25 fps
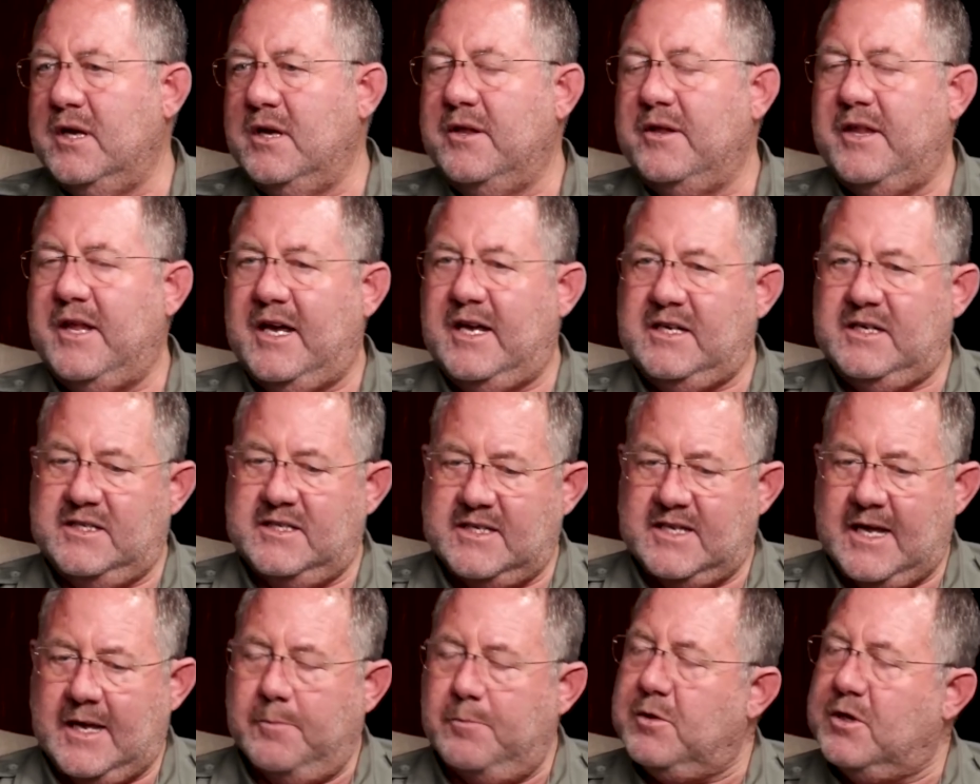they
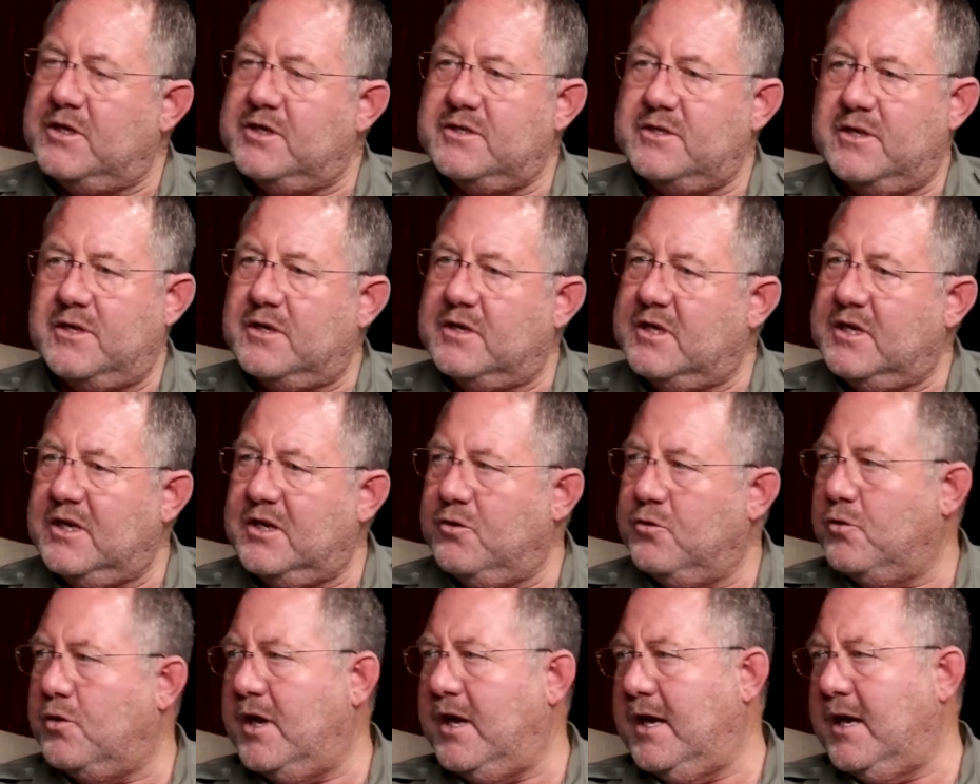established the
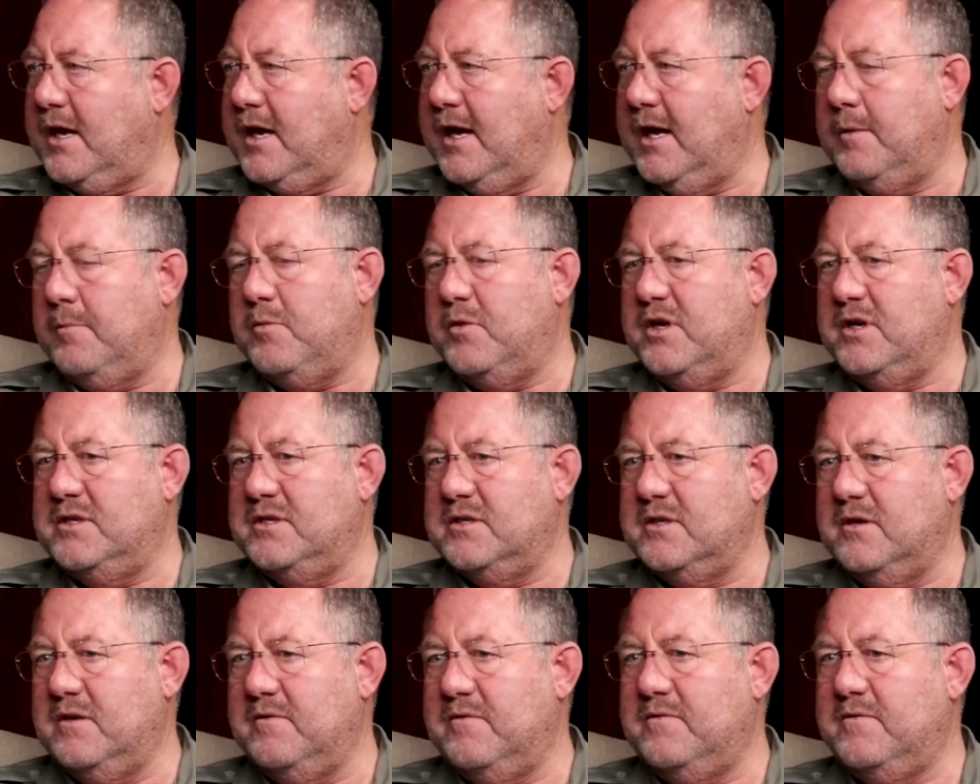Dinokeng Game
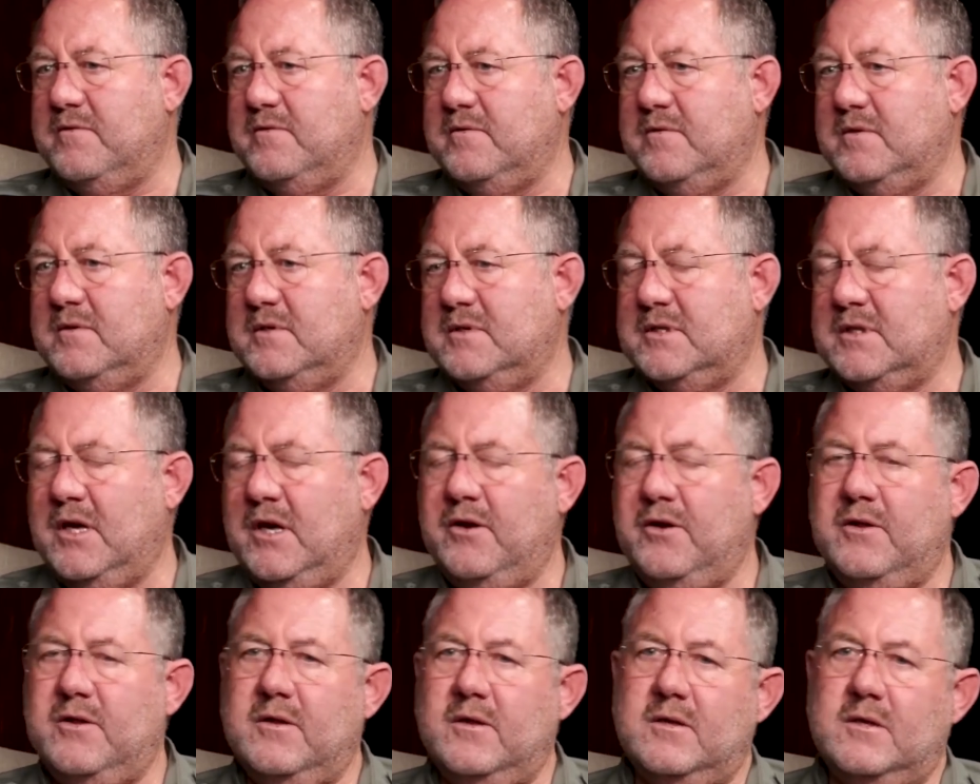Reserve. So
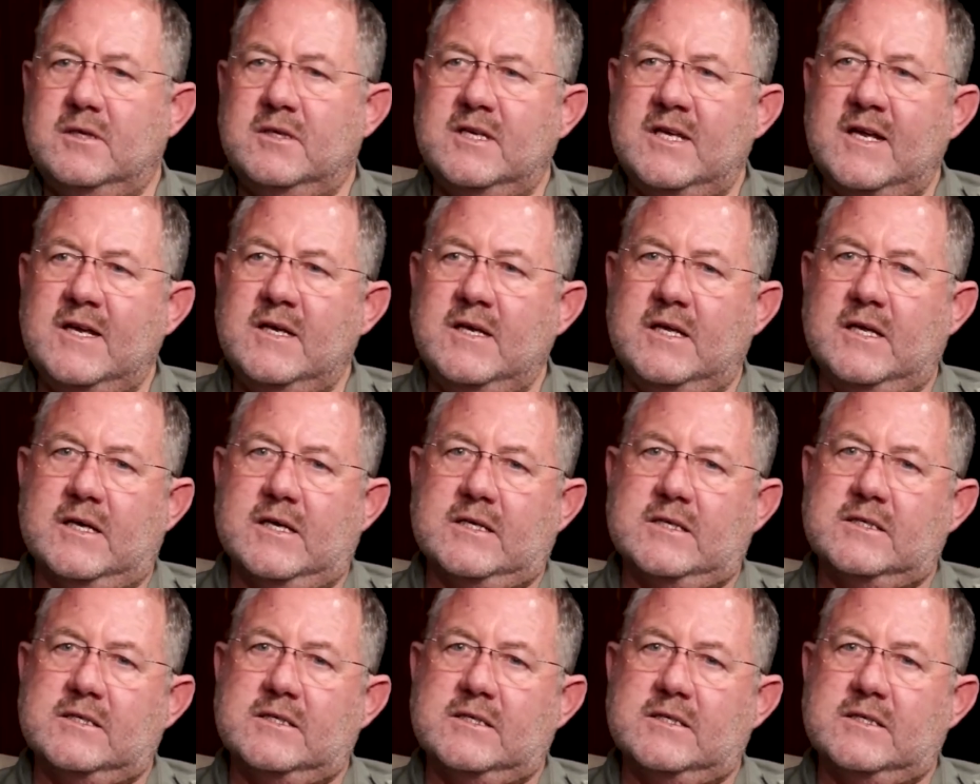in 10 years,